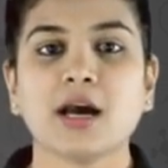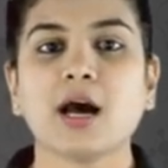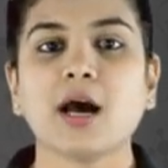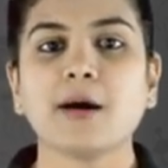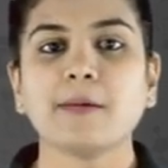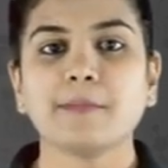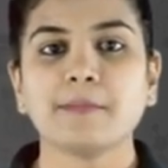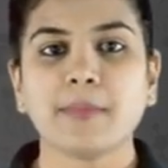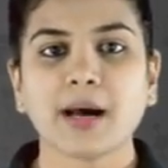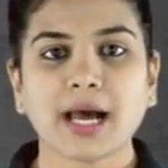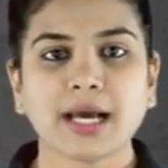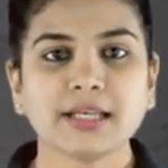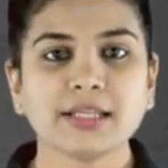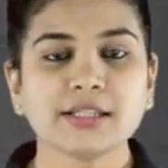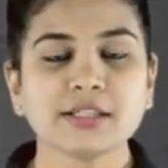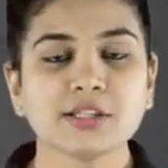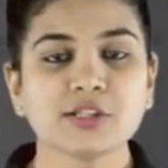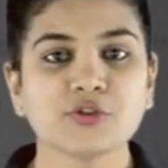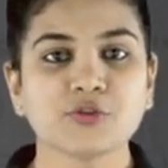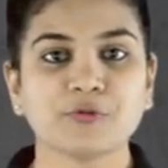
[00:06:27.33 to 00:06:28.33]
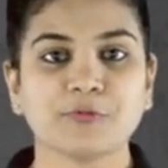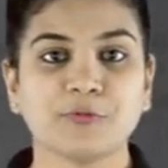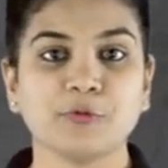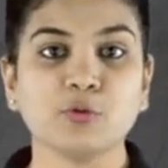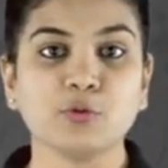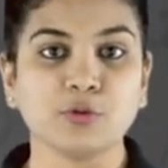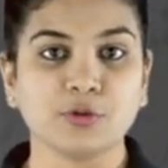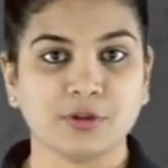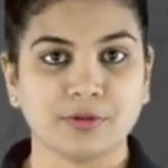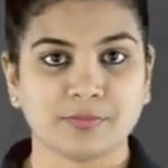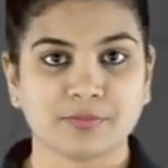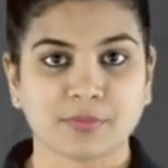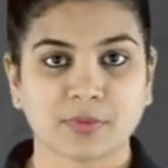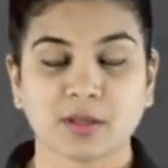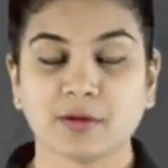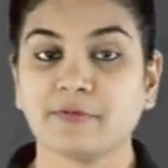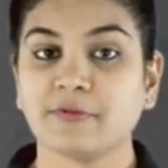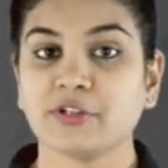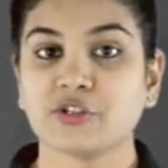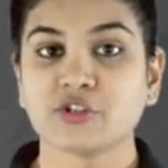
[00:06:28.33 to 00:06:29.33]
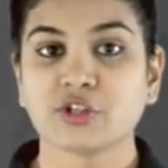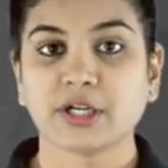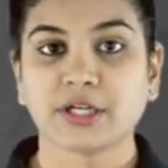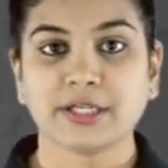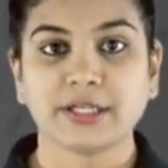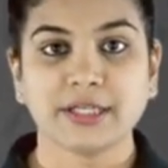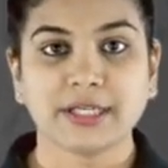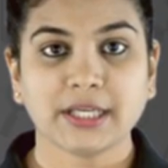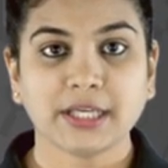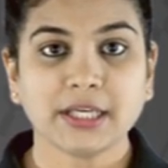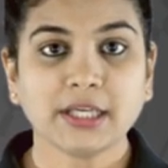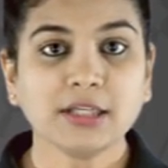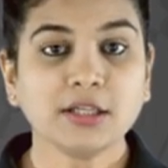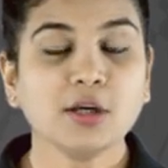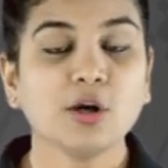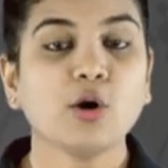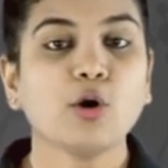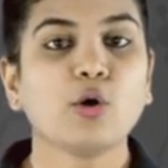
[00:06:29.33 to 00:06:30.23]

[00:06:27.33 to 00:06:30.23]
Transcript: a balanced food which contain